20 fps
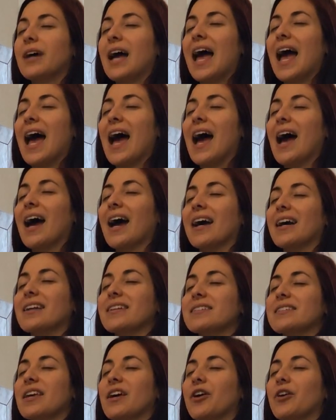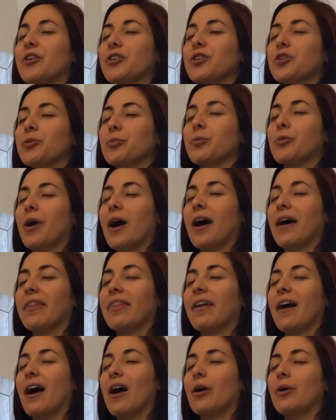Exhale your breath
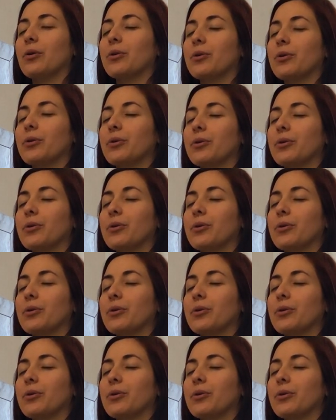out.